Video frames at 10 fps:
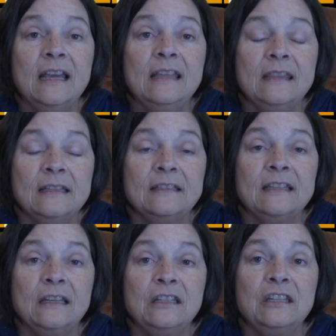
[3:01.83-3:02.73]
and then
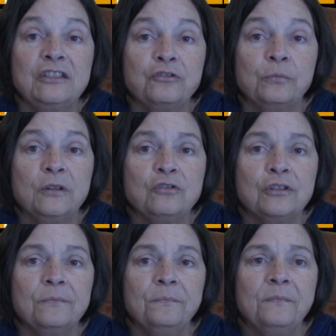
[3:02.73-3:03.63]
sent to
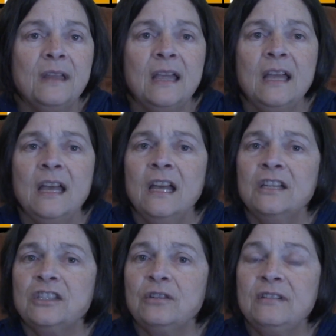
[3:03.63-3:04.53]
distribution.
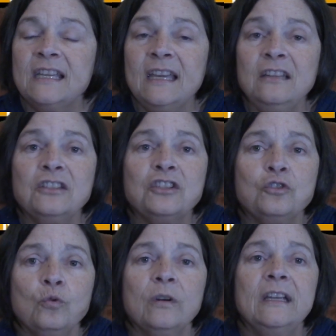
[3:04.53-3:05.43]
So to get a
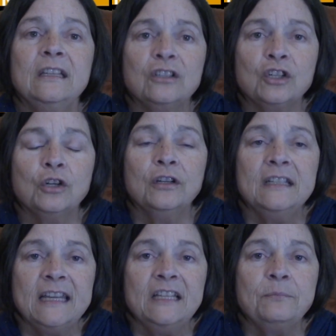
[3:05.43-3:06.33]
story in the
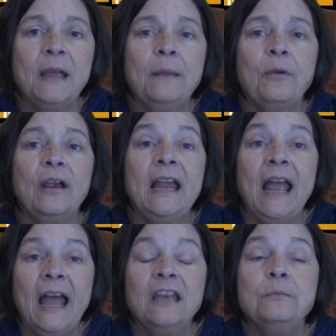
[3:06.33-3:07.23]
current day's paper, it
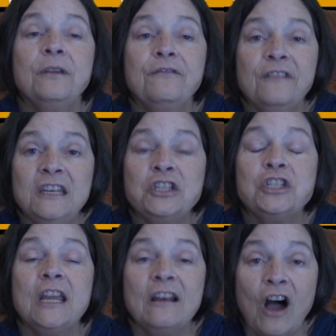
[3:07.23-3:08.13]
had to be
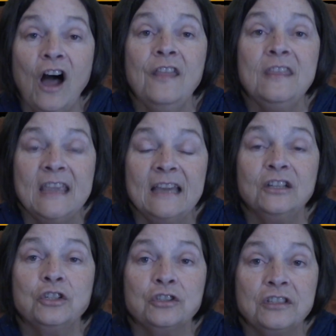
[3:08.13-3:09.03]
finished and on the
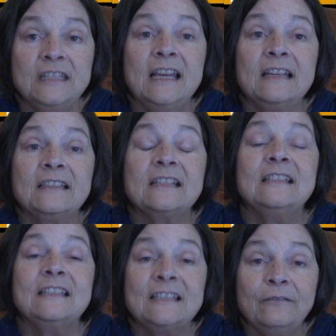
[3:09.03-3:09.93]
editor's desk
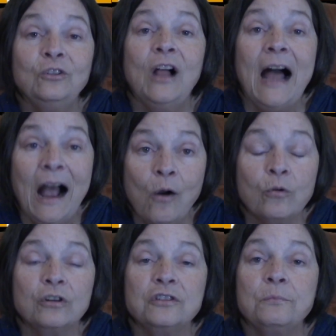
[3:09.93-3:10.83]
several
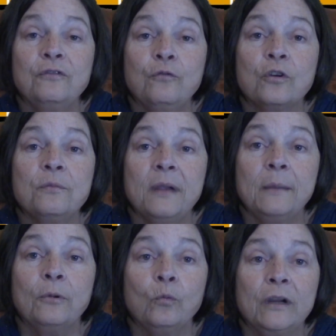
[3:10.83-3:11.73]
hours before the
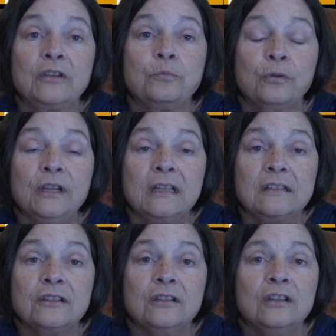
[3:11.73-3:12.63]
paper went to print.